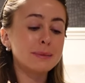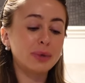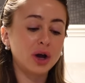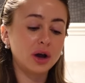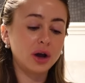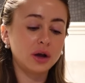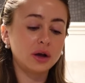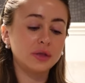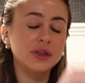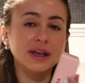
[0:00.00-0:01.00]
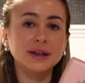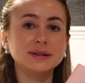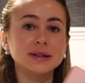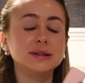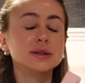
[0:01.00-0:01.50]
But
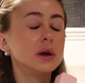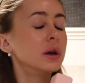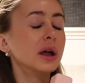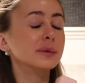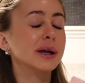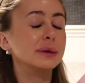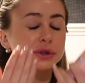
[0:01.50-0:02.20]
this is so lightweight.